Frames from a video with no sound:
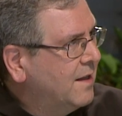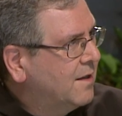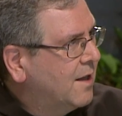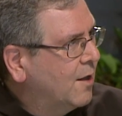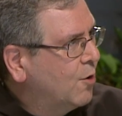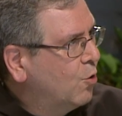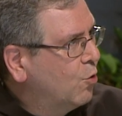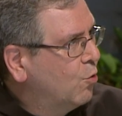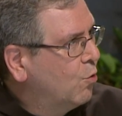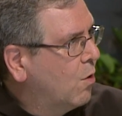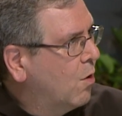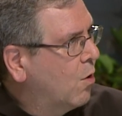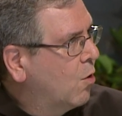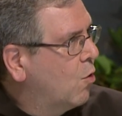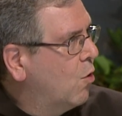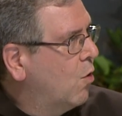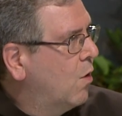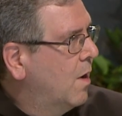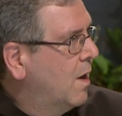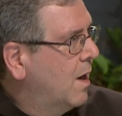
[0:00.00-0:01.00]
Then
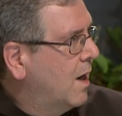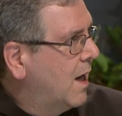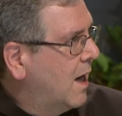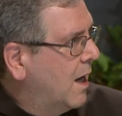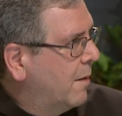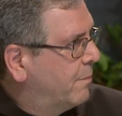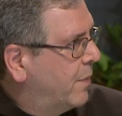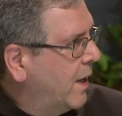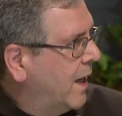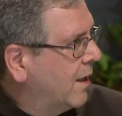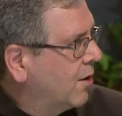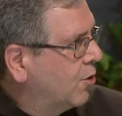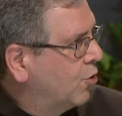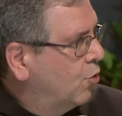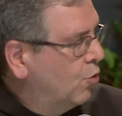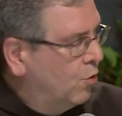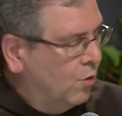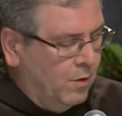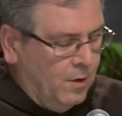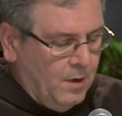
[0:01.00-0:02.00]
a care of
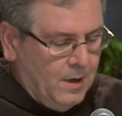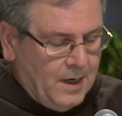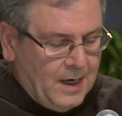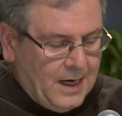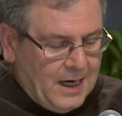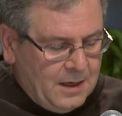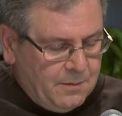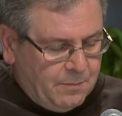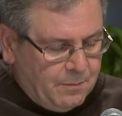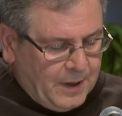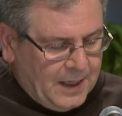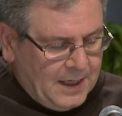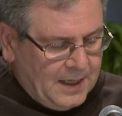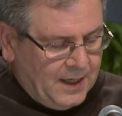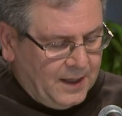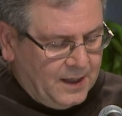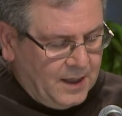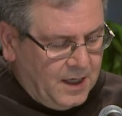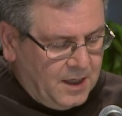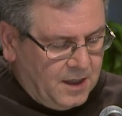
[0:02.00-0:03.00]
these
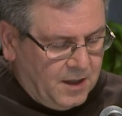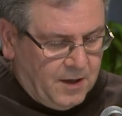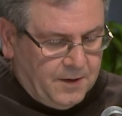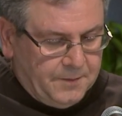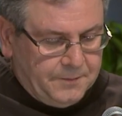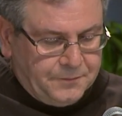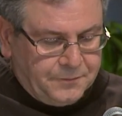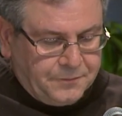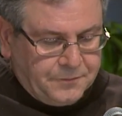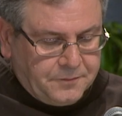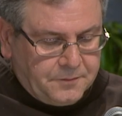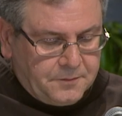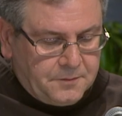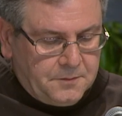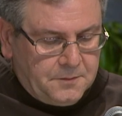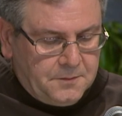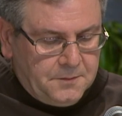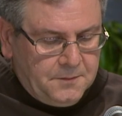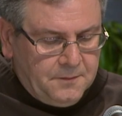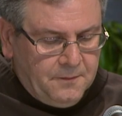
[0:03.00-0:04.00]
sanctuaries will
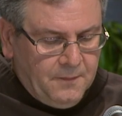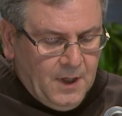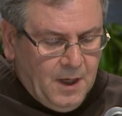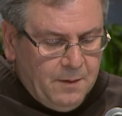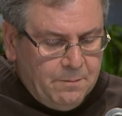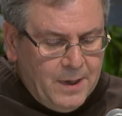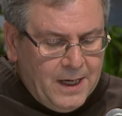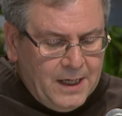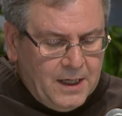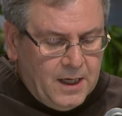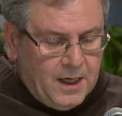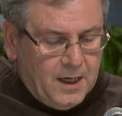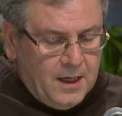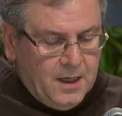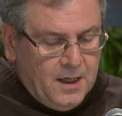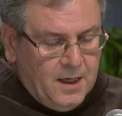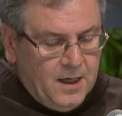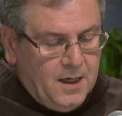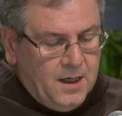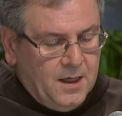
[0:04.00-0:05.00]
lead to
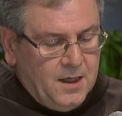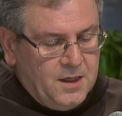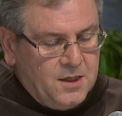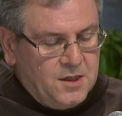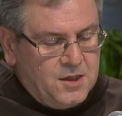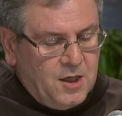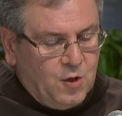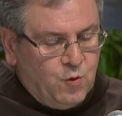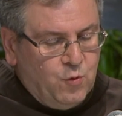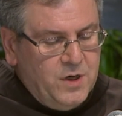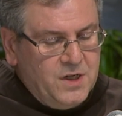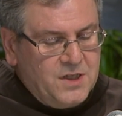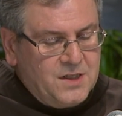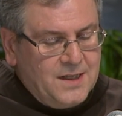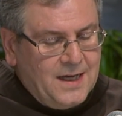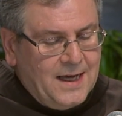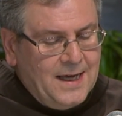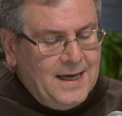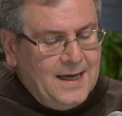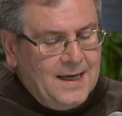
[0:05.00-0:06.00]
opening
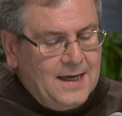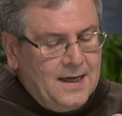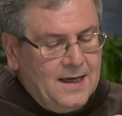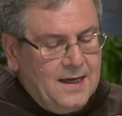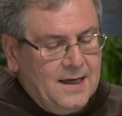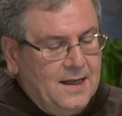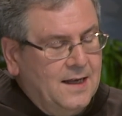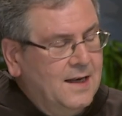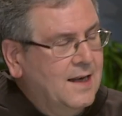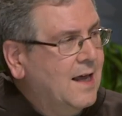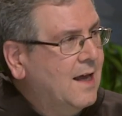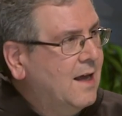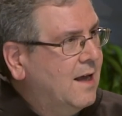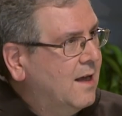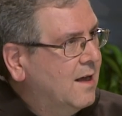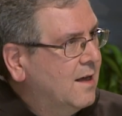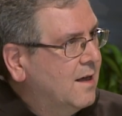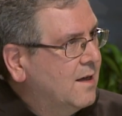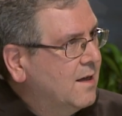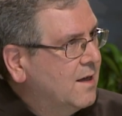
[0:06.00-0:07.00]
uh, the opening of these
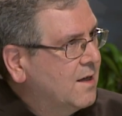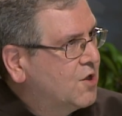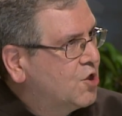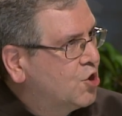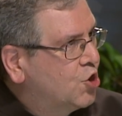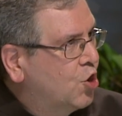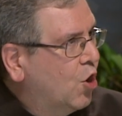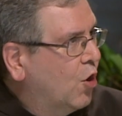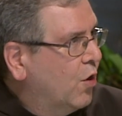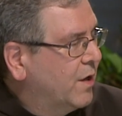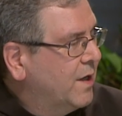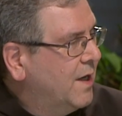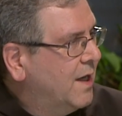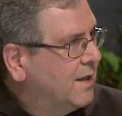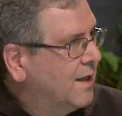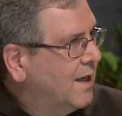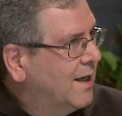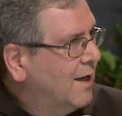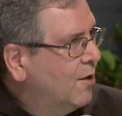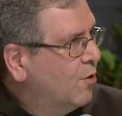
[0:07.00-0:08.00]
sanctuaries to common